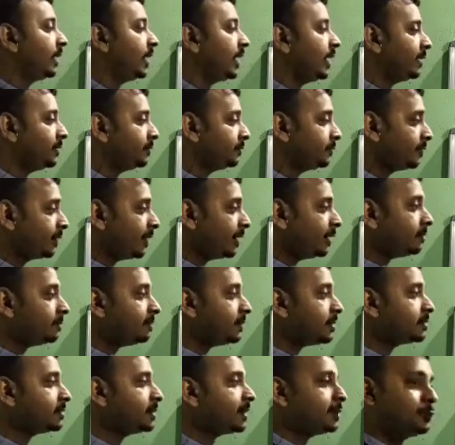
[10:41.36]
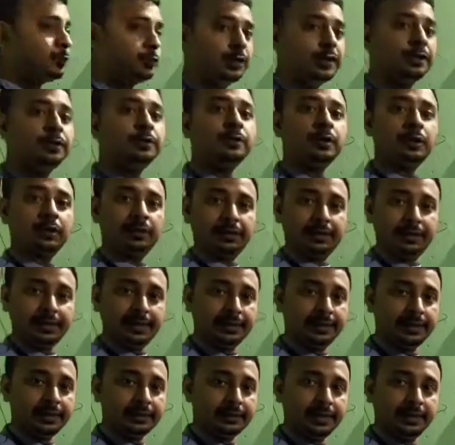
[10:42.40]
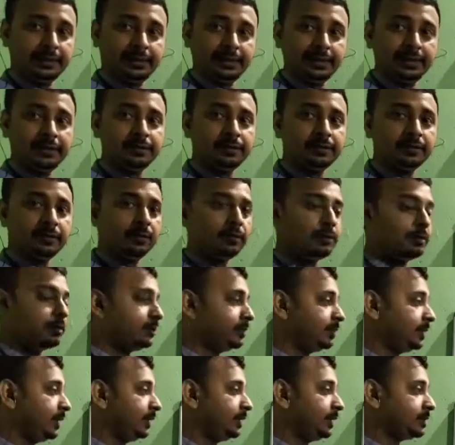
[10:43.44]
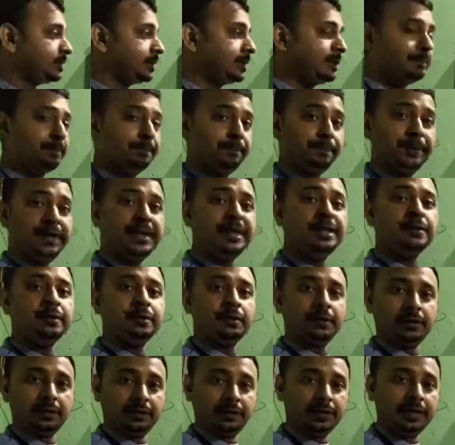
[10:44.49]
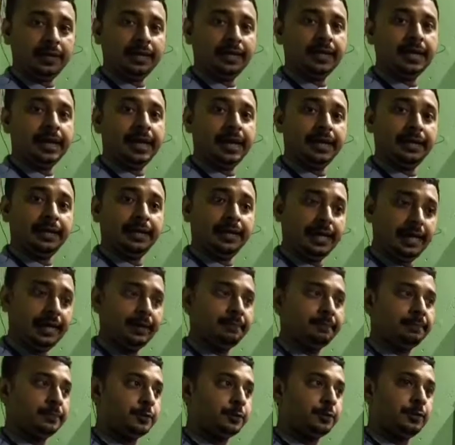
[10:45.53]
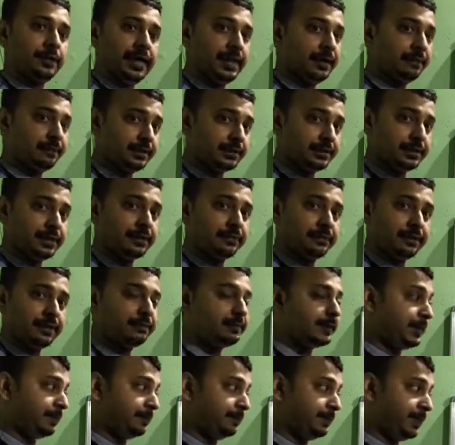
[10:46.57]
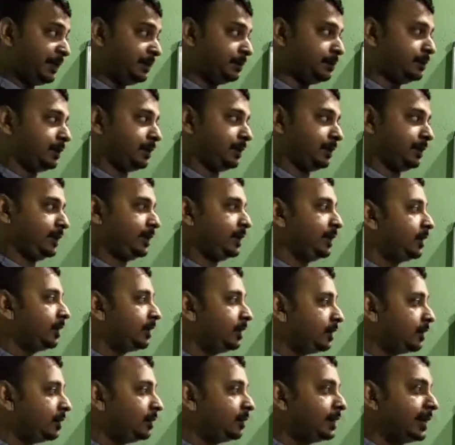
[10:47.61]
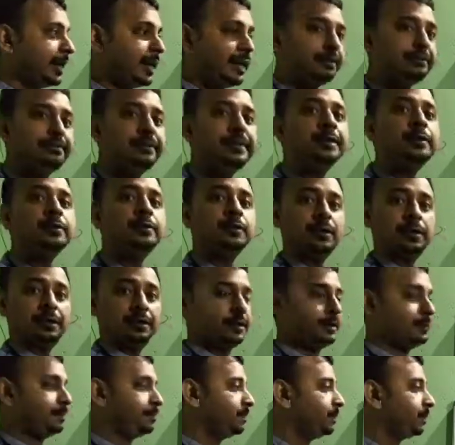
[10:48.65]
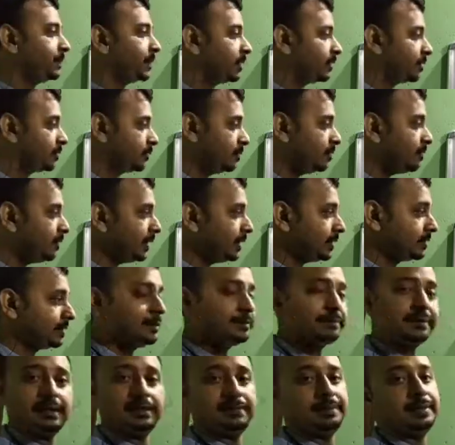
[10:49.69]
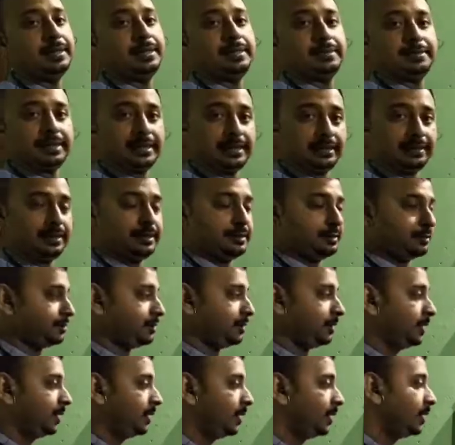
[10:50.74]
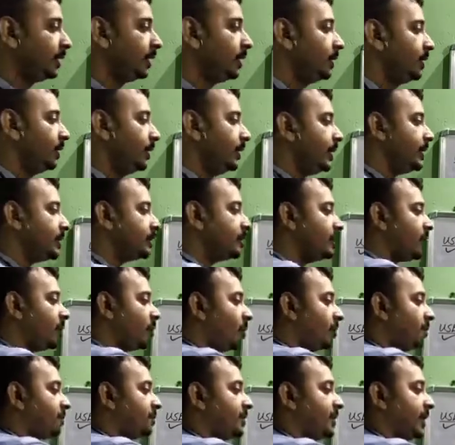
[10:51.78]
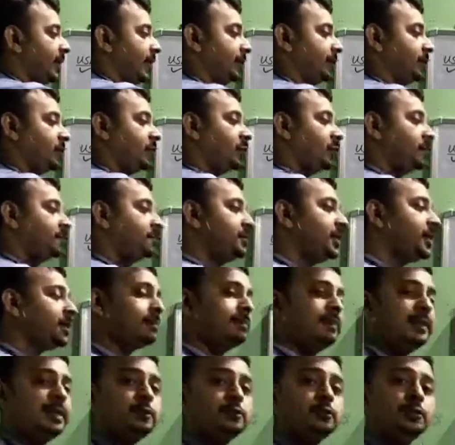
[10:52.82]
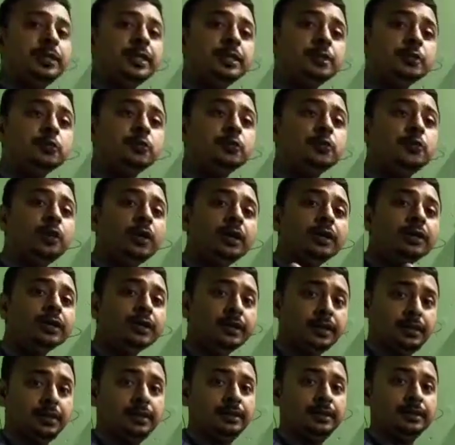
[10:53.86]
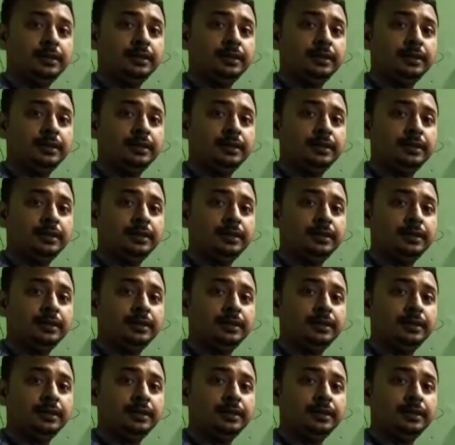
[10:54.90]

And verb is the doing word in the sentence, or it is the being word, like I am. So am is the verb, like being word, or having word. So is the verb in the sentence. Next, the object. Object means which work